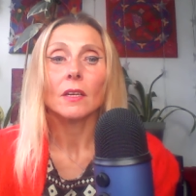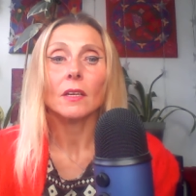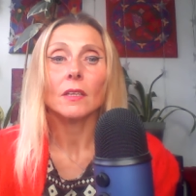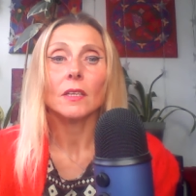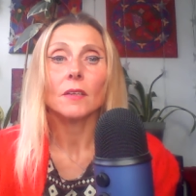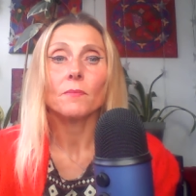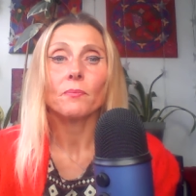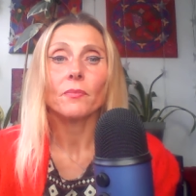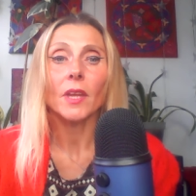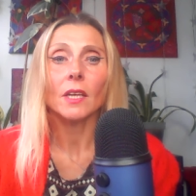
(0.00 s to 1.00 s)

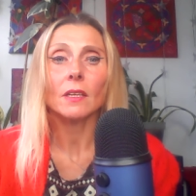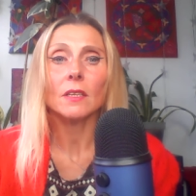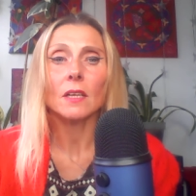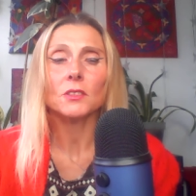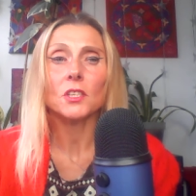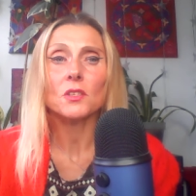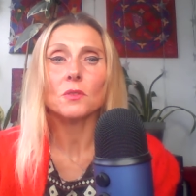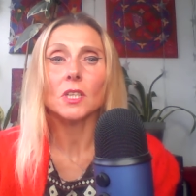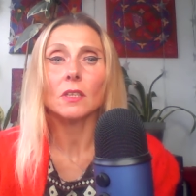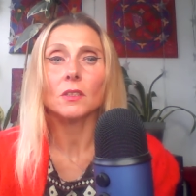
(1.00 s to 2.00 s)
um, and not just to
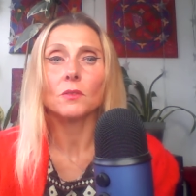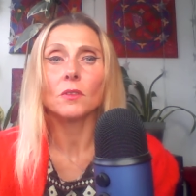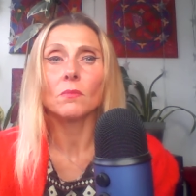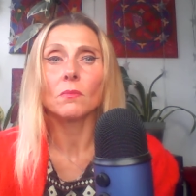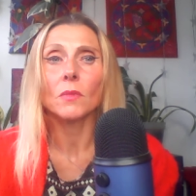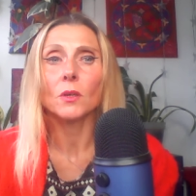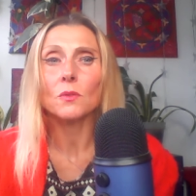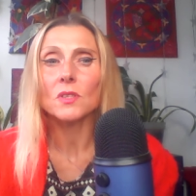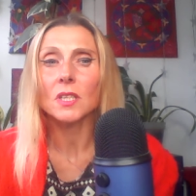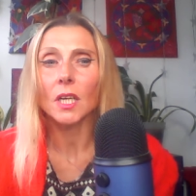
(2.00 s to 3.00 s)
tell you the
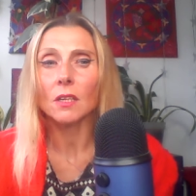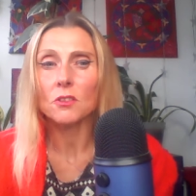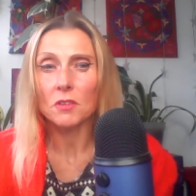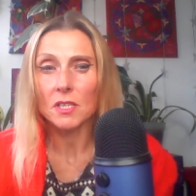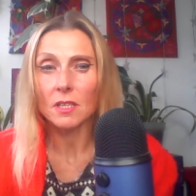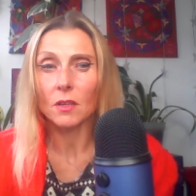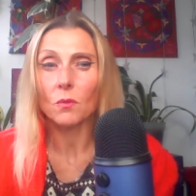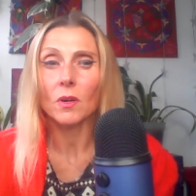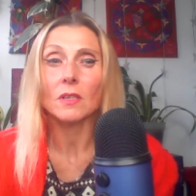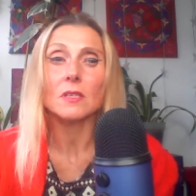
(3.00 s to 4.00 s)
most interesting
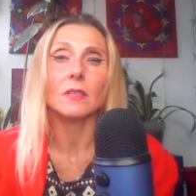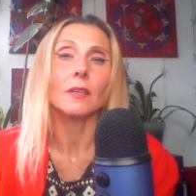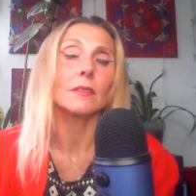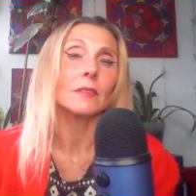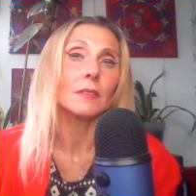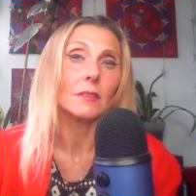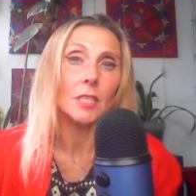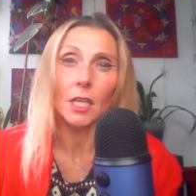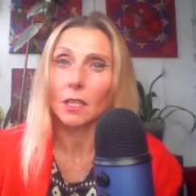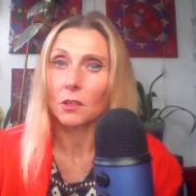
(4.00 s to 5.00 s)
ones not
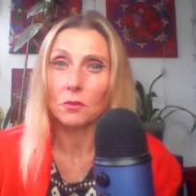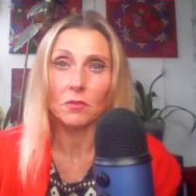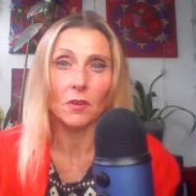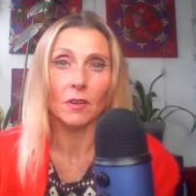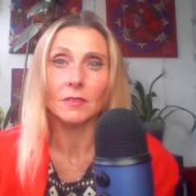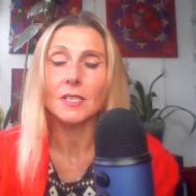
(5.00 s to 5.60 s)
taking you for all the